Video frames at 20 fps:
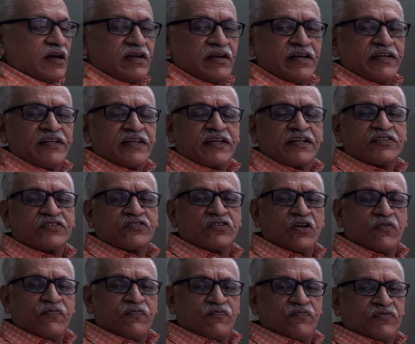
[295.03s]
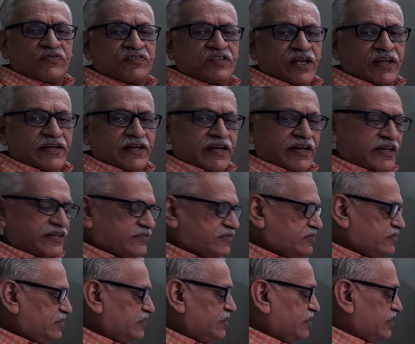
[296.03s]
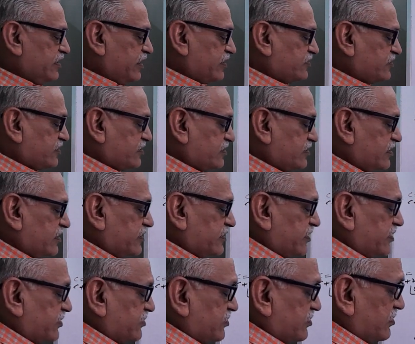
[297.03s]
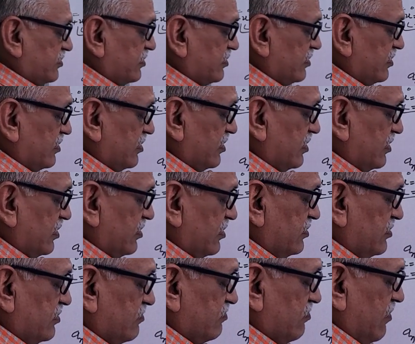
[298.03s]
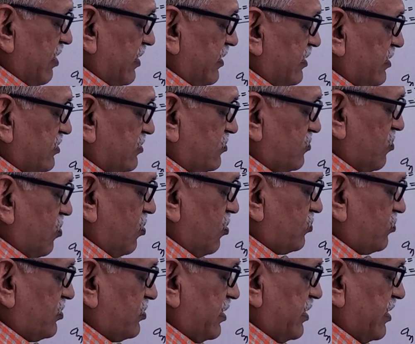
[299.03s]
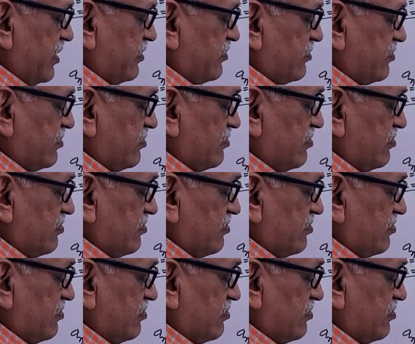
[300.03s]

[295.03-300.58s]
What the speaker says: Integration of sin nx, next integration is minus cos nx